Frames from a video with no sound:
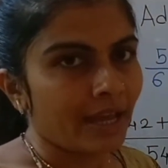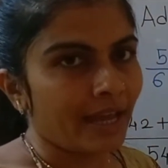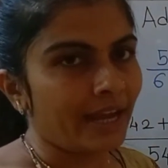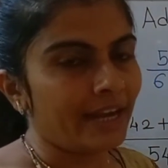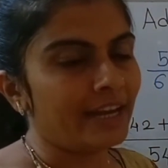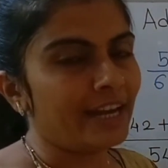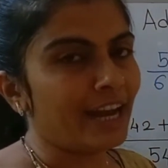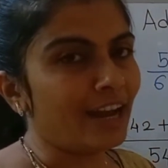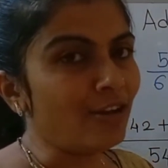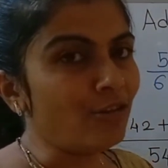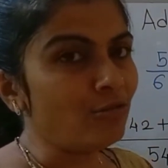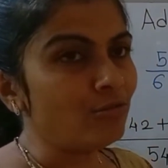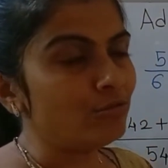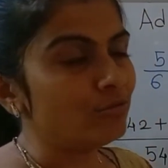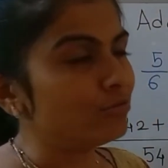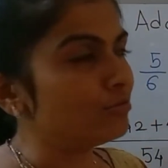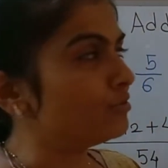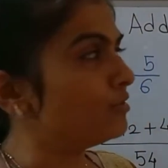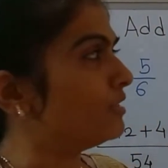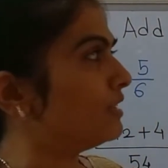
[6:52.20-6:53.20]
And now
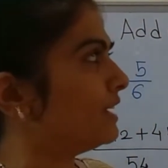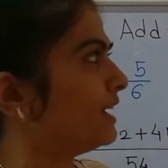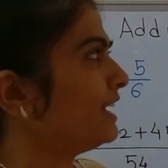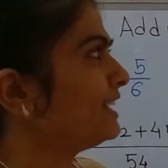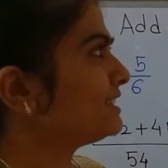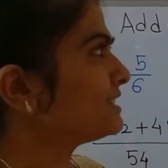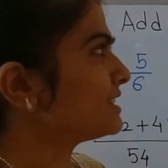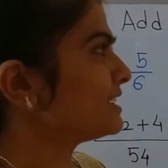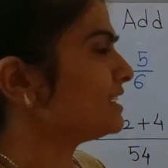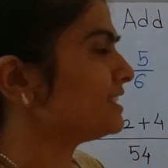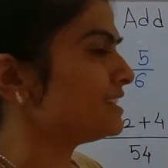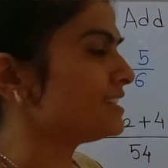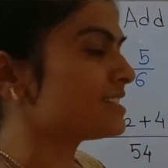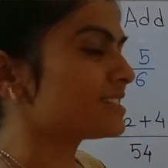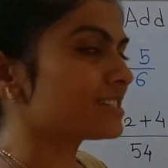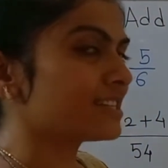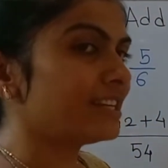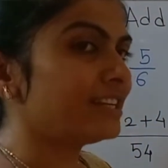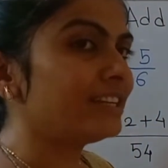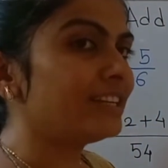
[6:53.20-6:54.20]
let's
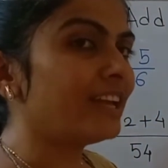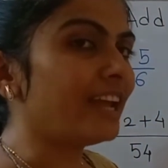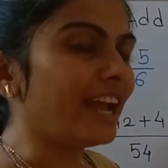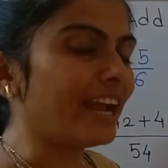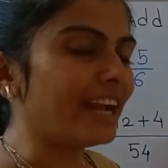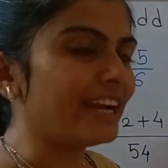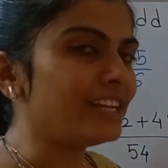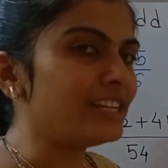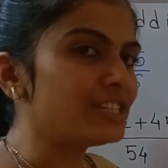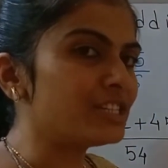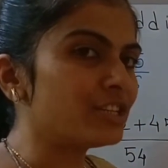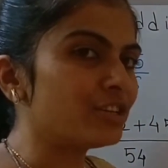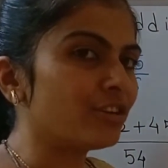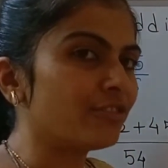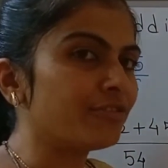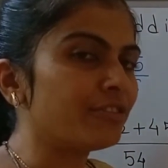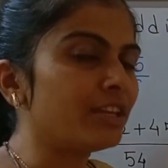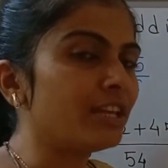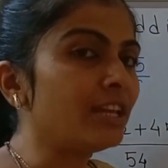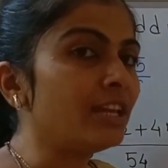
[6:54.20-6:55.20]
understand the addition
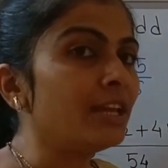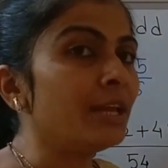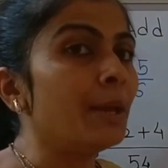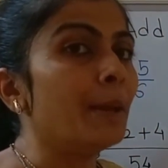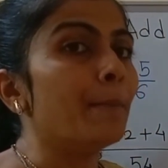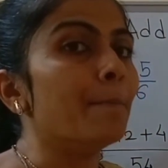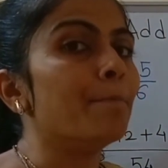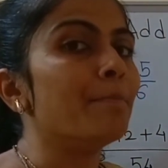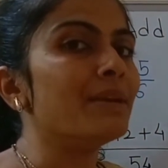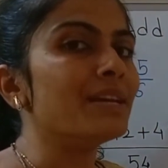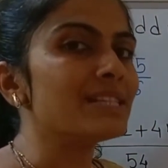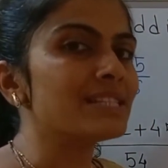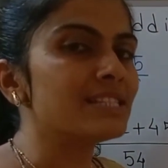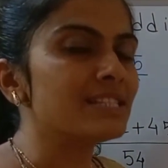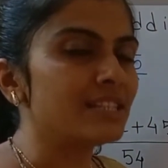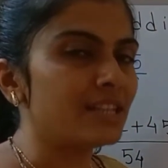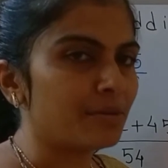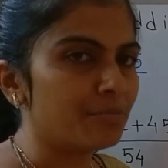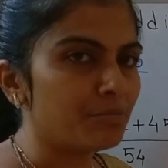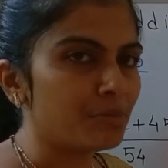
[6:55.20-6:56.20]
of the
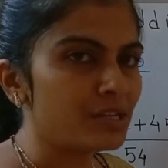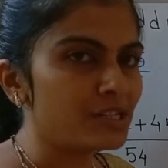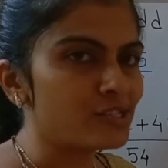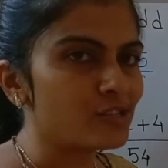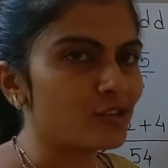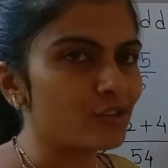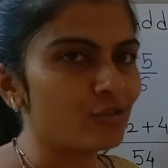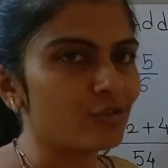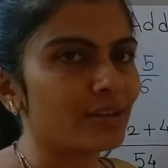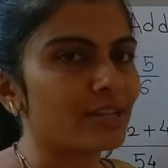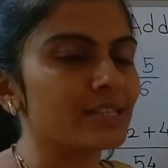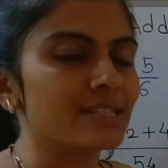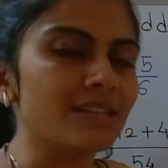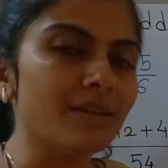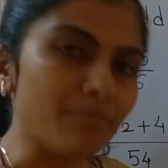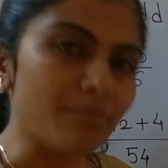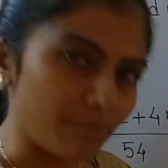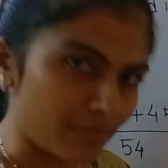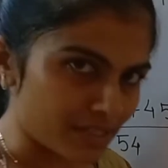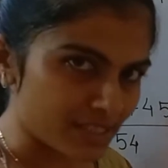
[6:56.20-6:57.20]
mixed numbers, or you can
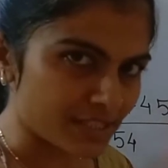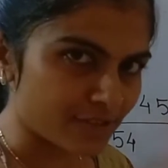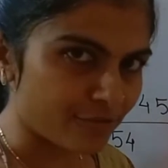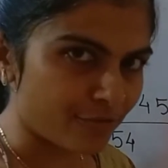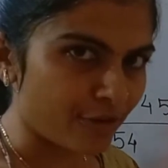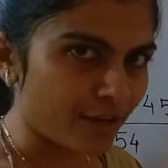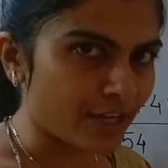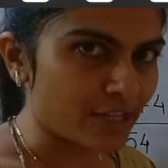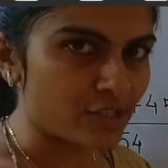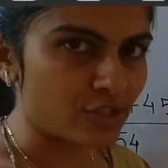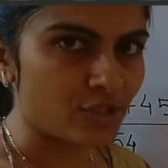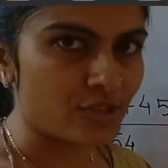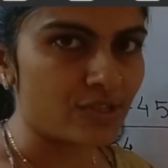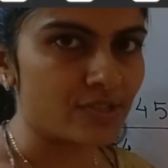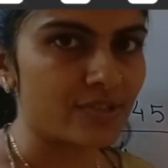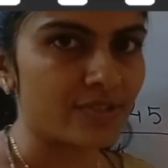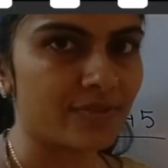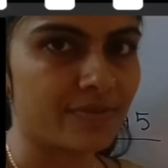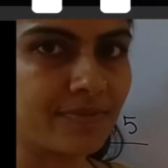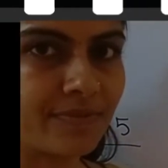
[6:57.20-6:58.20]
say mixed
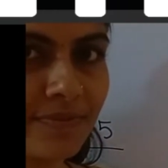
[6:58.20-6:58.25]
fractions.